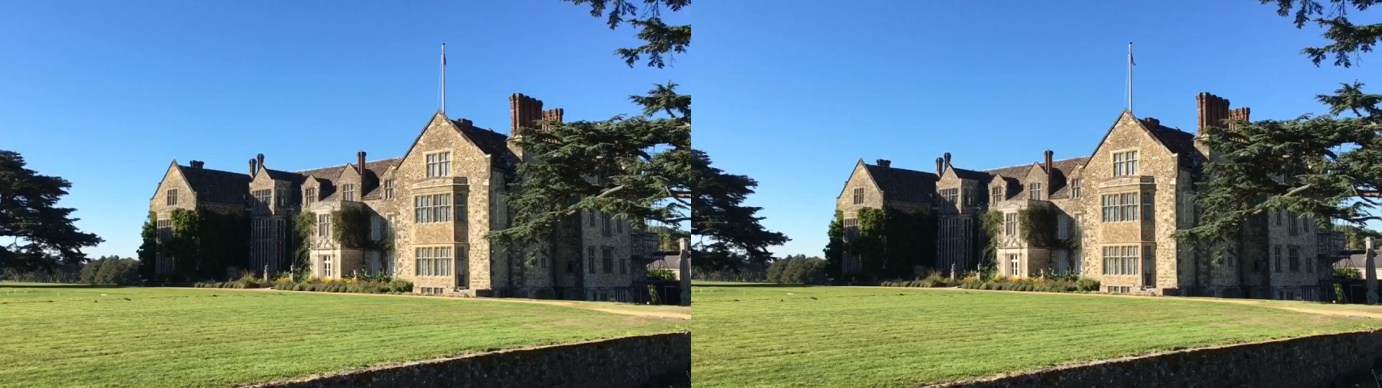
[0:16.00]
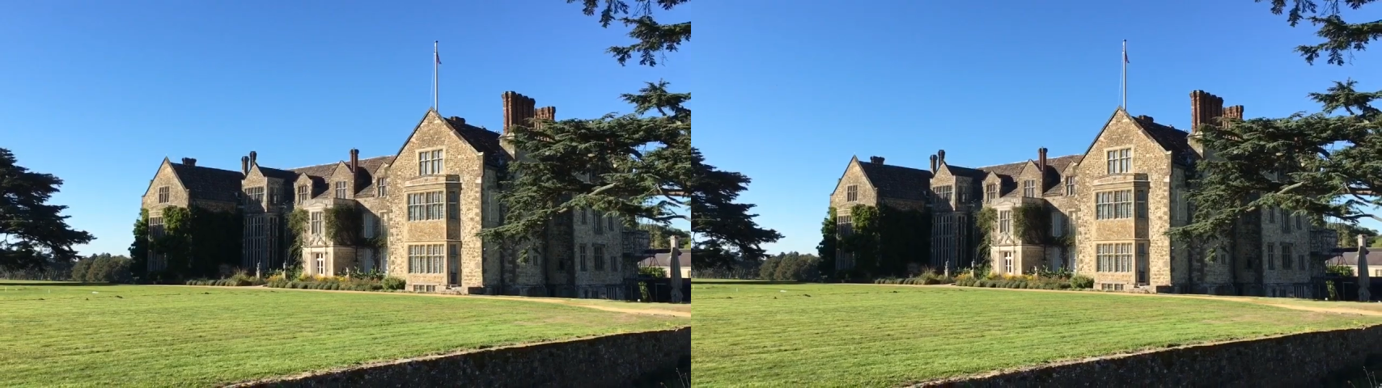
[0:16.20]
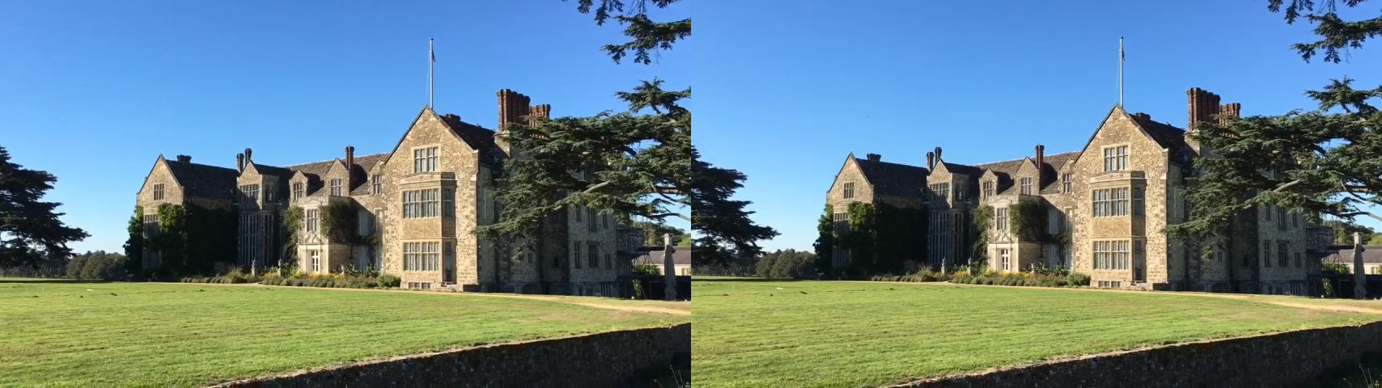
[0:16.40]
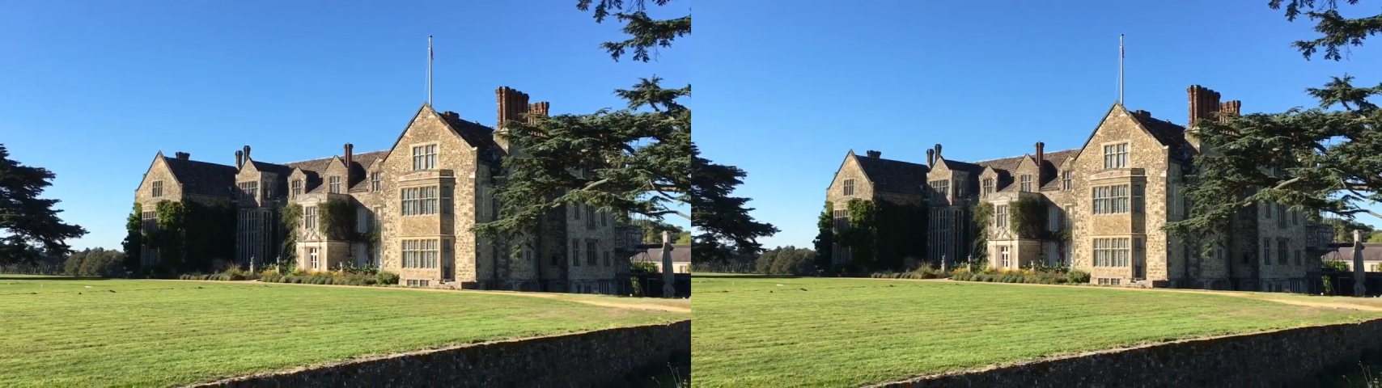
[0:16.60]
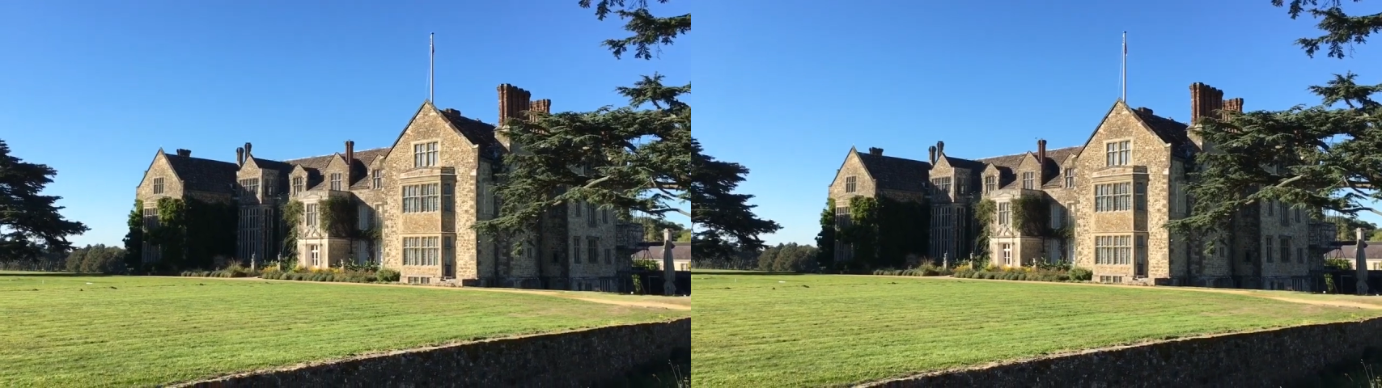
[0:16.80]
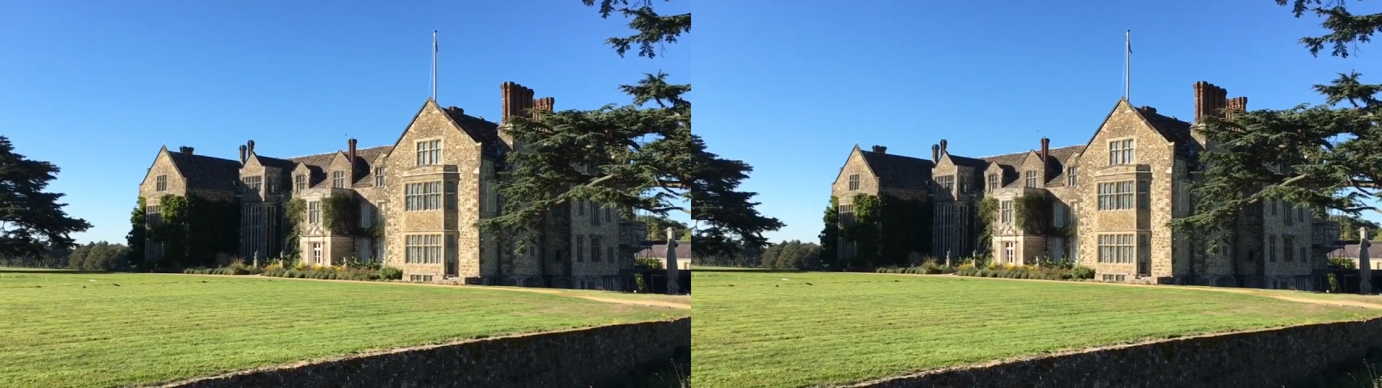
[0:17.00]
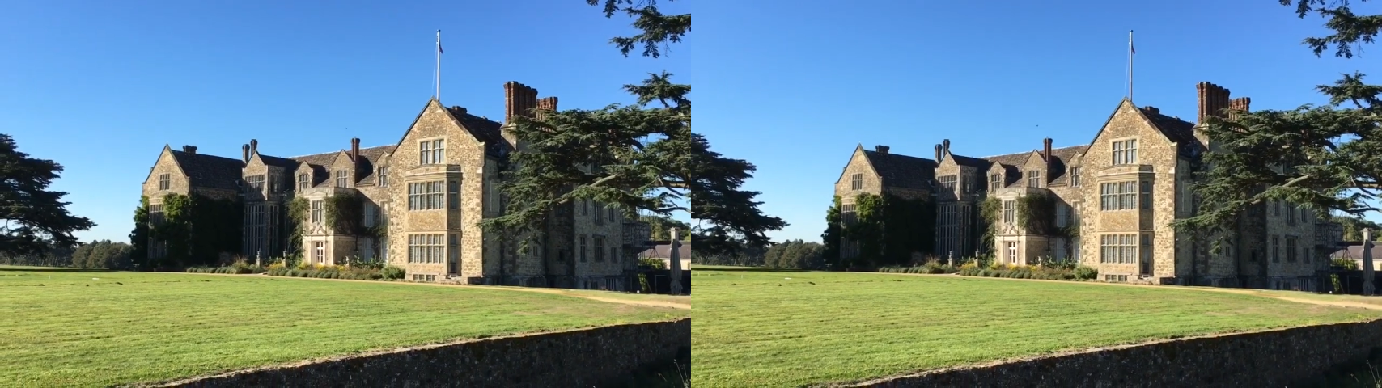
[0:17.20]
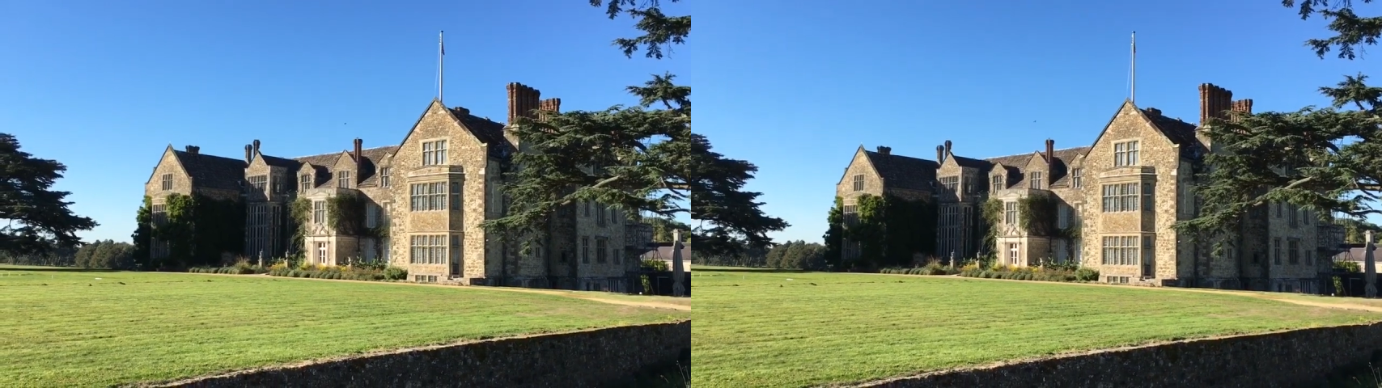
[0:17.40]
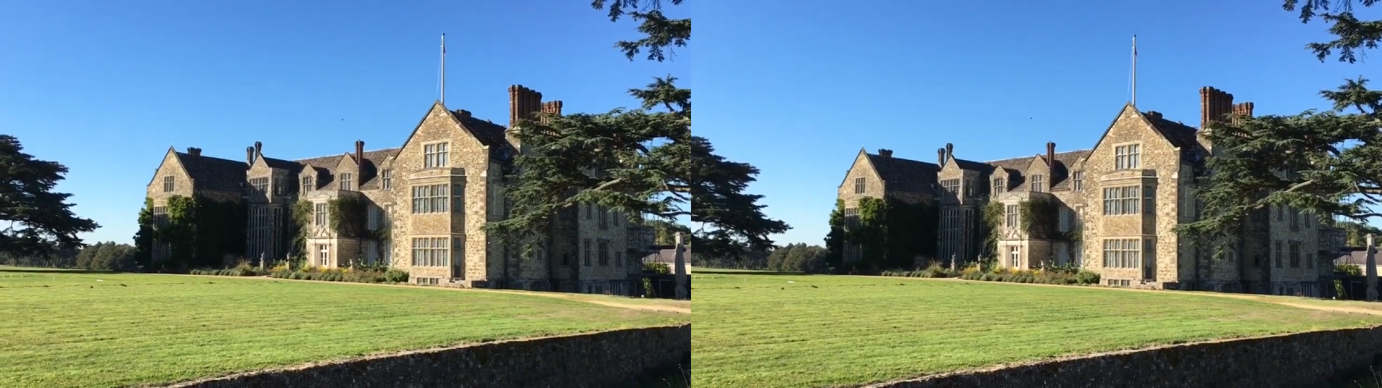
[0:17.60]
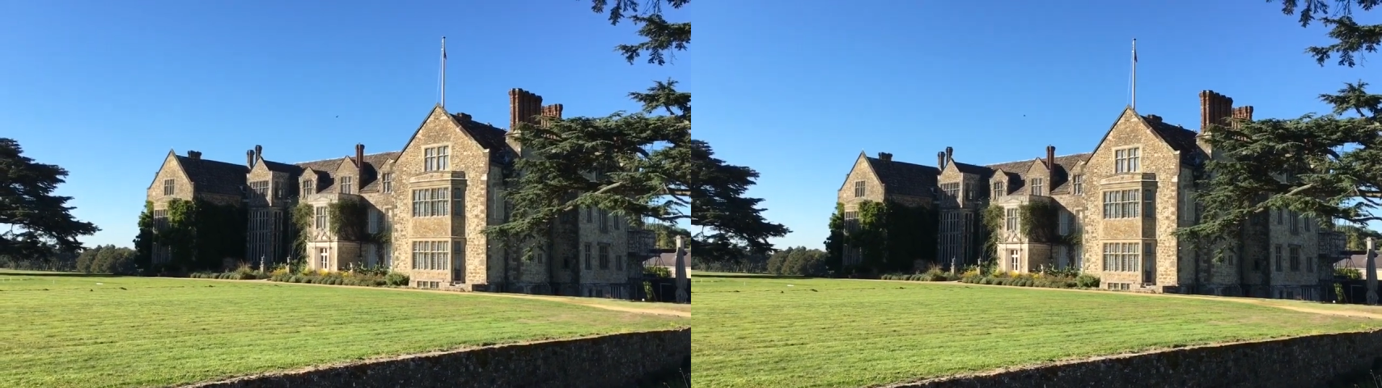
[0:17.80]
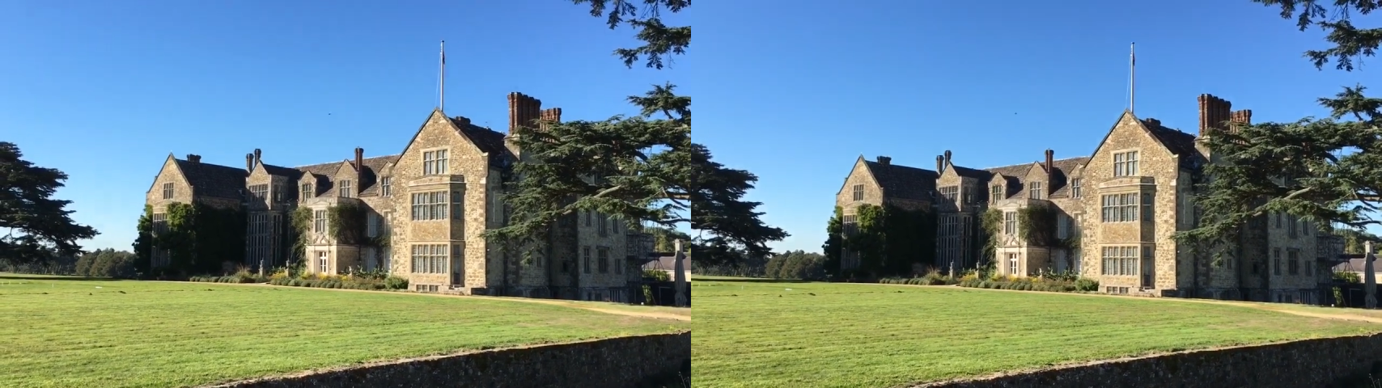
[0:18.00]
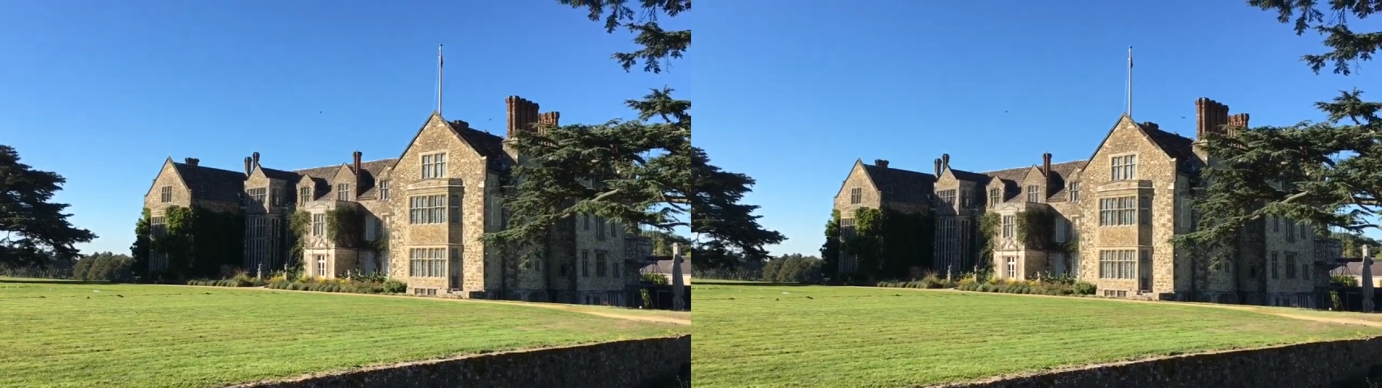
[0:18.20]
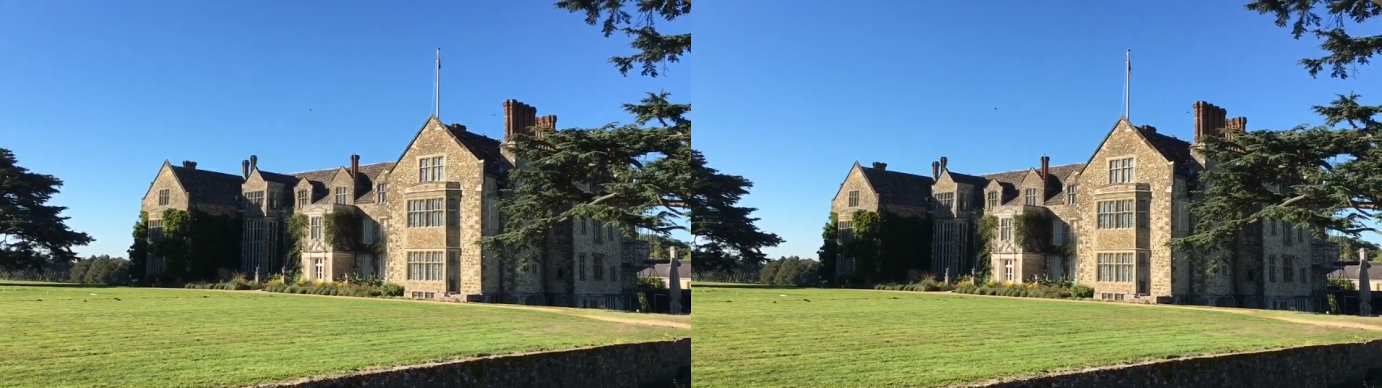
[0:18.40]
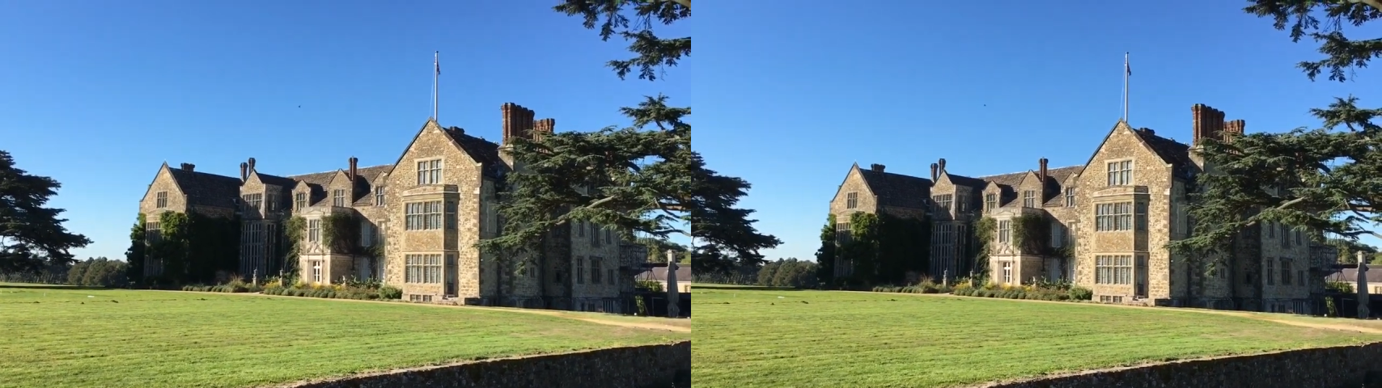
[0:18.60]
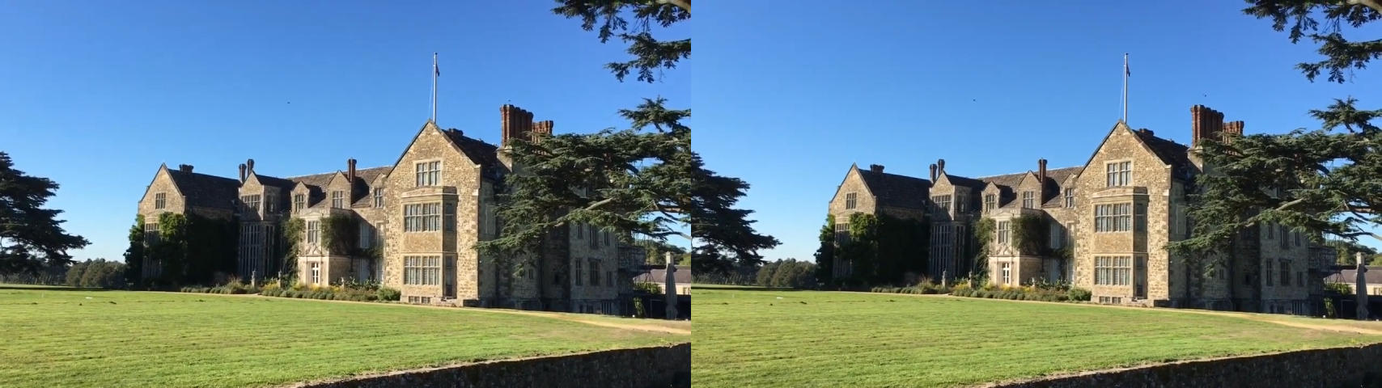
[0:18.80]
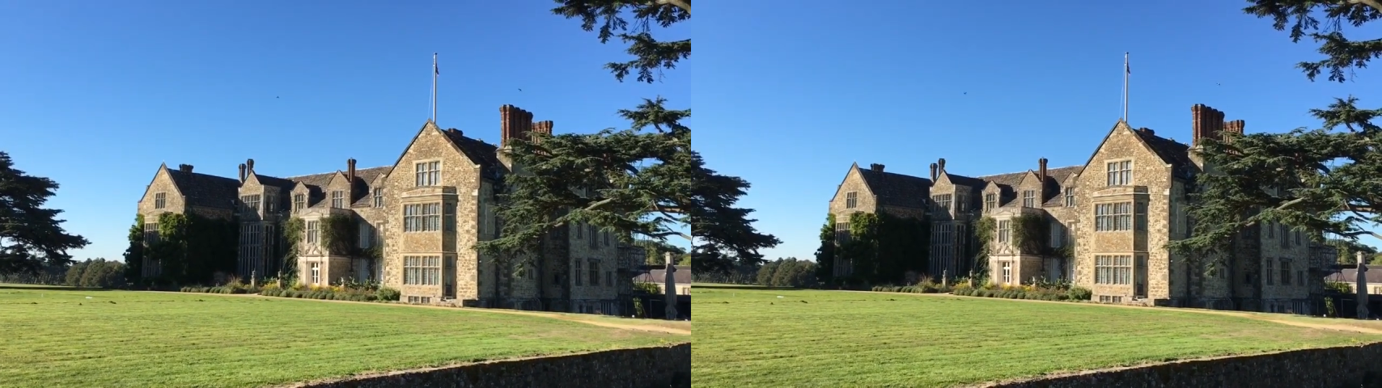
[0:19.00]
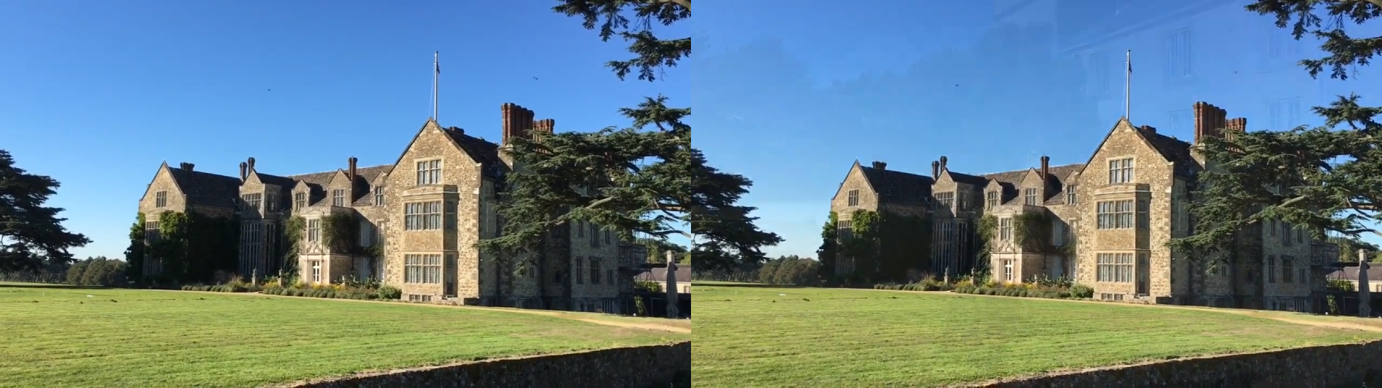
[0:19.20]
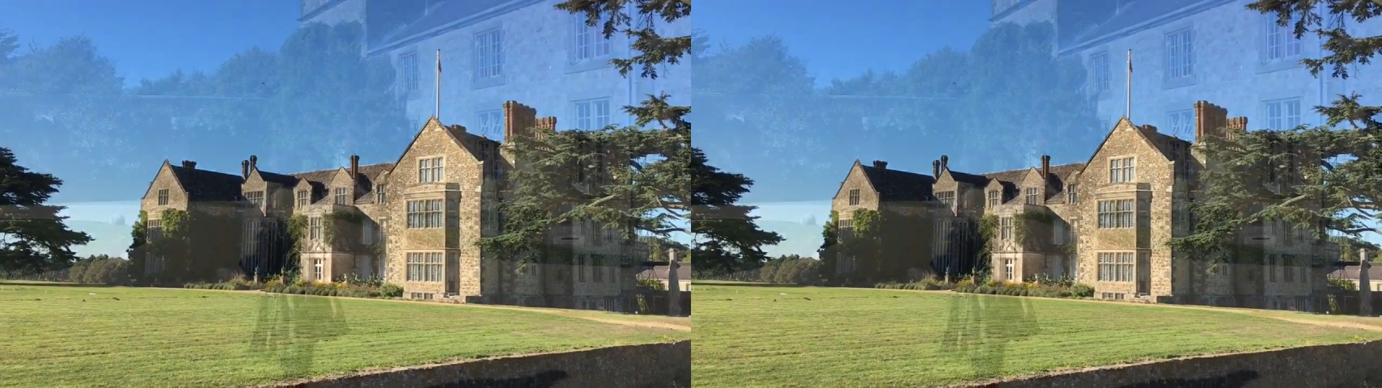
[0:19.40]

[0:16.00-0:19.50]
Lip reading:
[unreadable: no face in view]